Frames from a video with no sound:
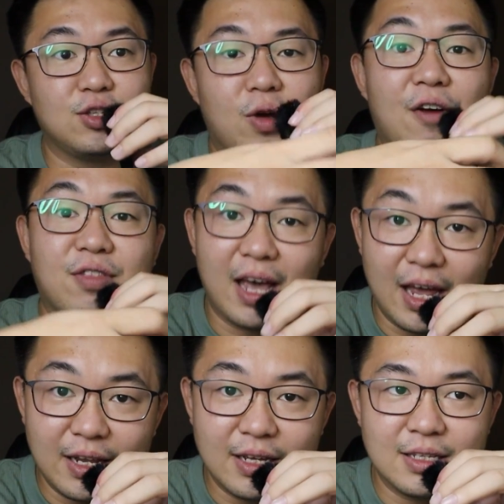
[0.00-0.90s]
you have
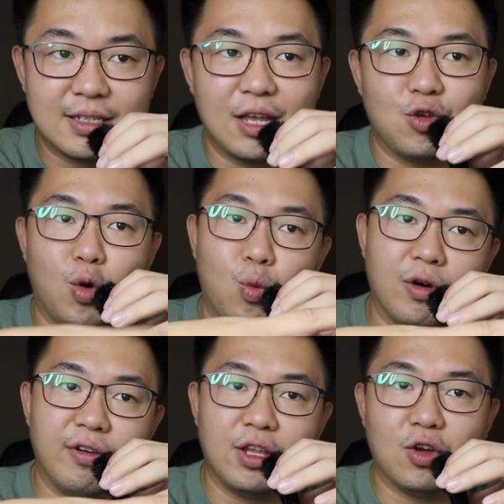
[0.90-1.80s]
tenants and you're
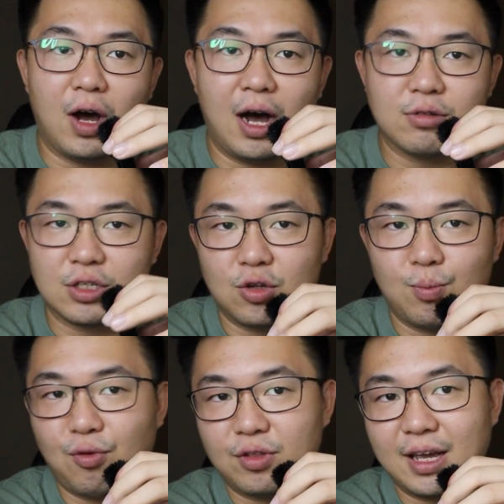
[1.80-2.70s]
worried your house is
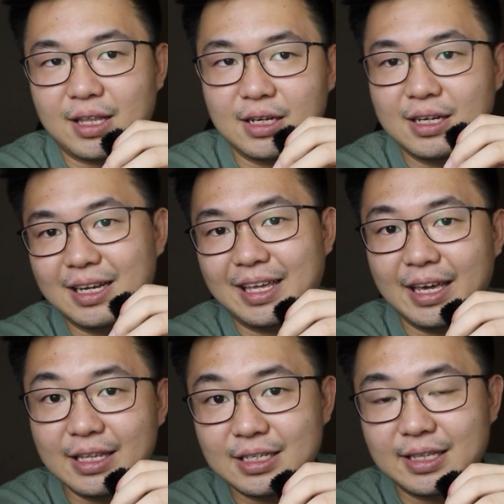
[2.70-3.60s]
not protected
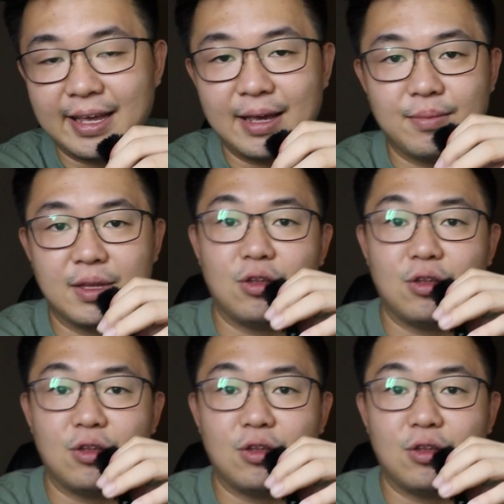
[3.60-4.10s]
against them,